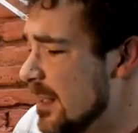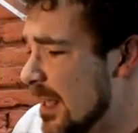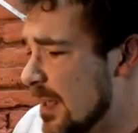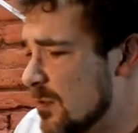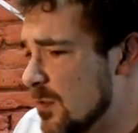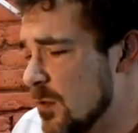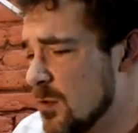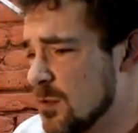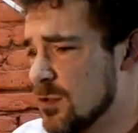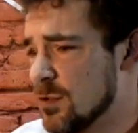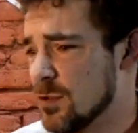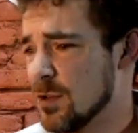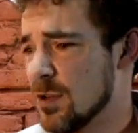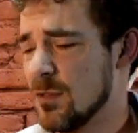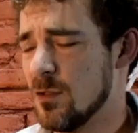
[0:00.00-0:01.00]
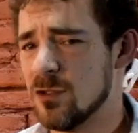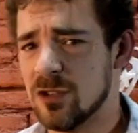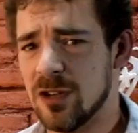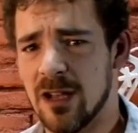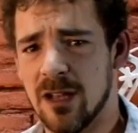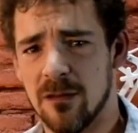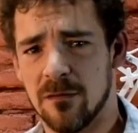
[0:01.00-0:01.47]
yeah, so those are those
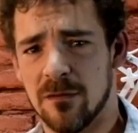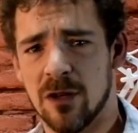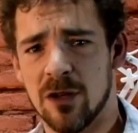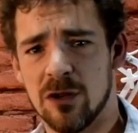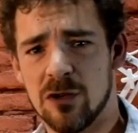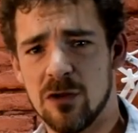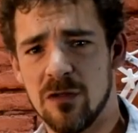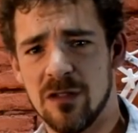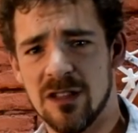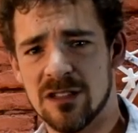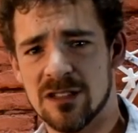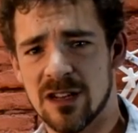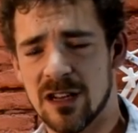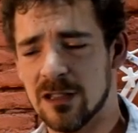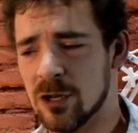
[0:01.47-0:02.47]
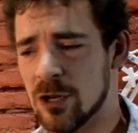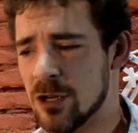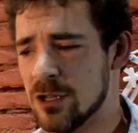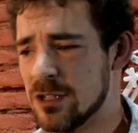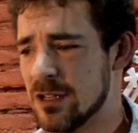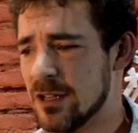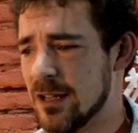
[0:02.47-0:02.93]
are kind of two things that I
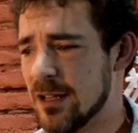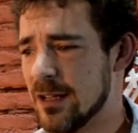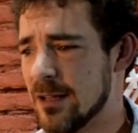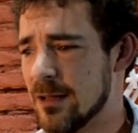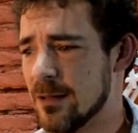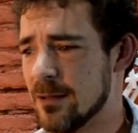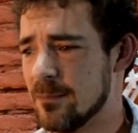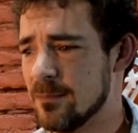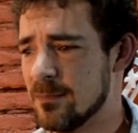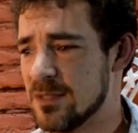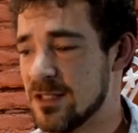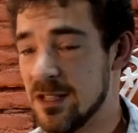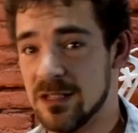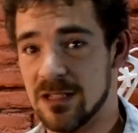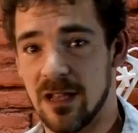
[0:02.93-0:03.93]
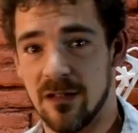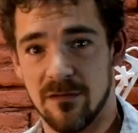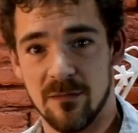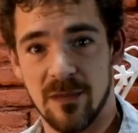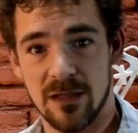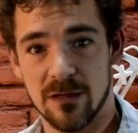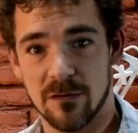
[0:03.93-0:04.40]
learned um, since
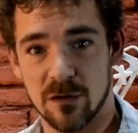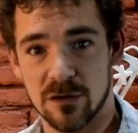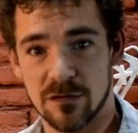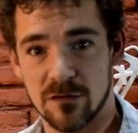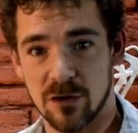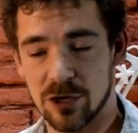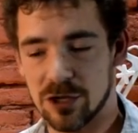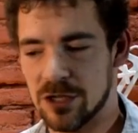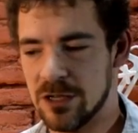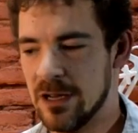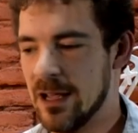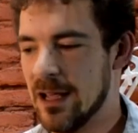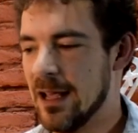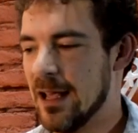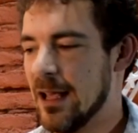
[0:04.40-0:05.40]
I've made the first version.